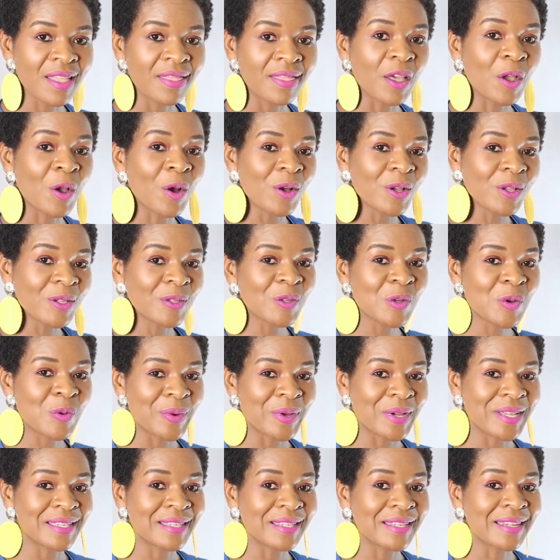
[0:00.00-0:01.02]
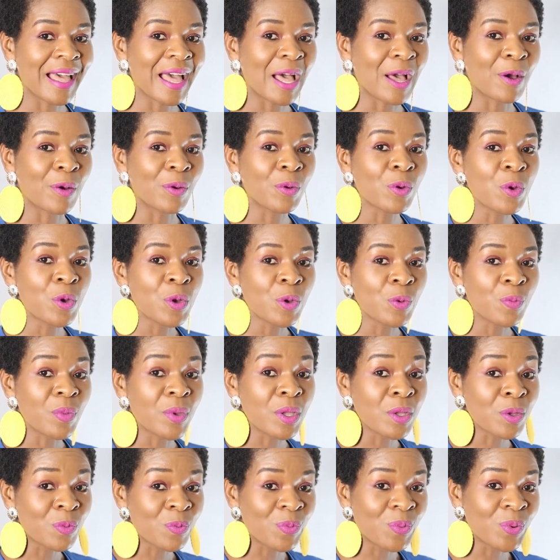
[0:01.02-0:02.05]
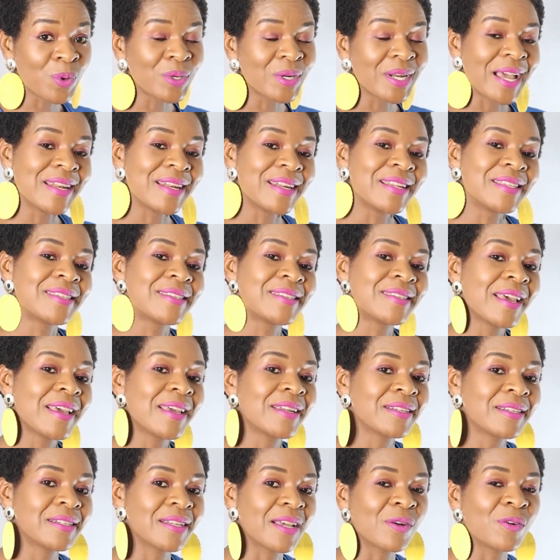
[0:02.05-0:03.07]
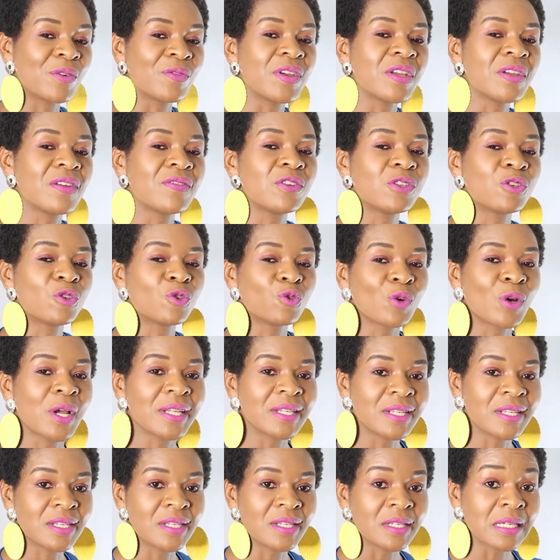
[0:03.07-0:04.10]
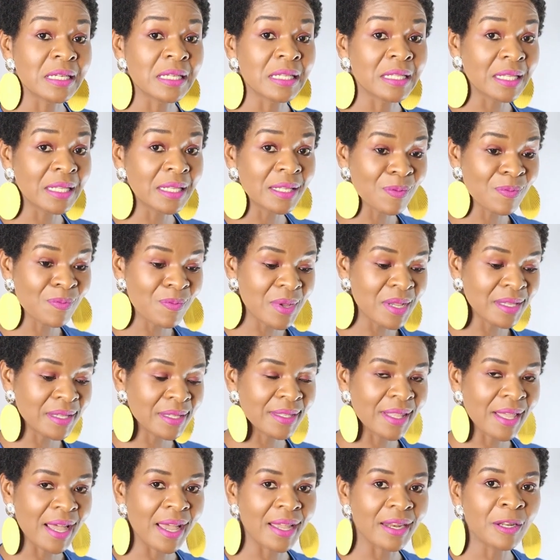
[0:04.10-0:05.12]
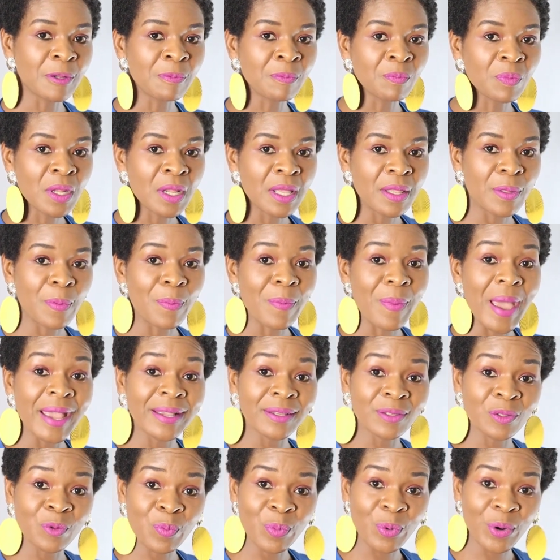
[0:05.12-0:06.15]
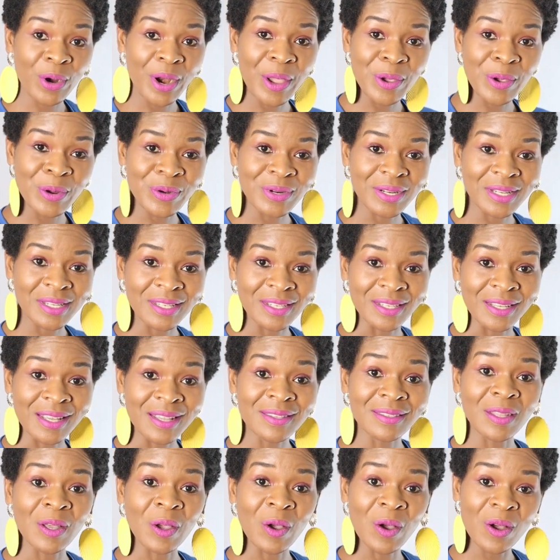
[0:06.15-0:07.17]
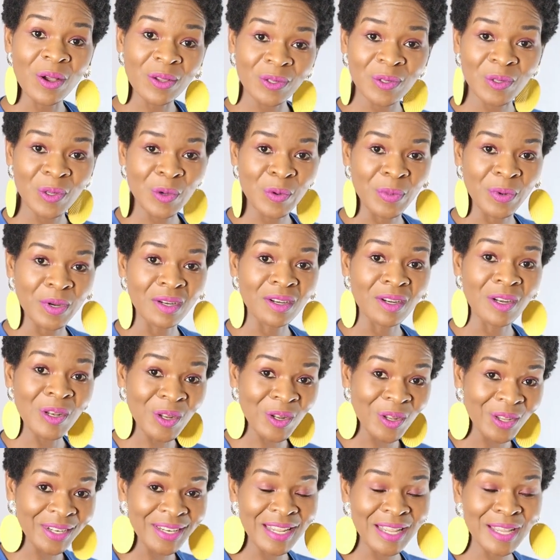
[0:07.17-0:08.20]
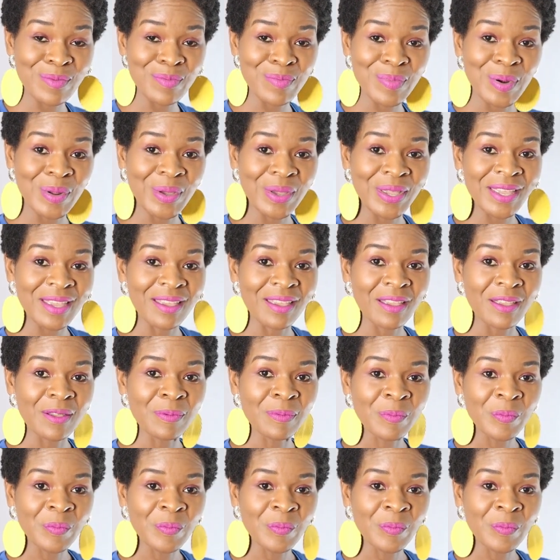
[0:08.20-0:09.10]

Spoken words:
The customer is now being put at the center of every strategy, and this means that the bank's priority is the customer, not the employee.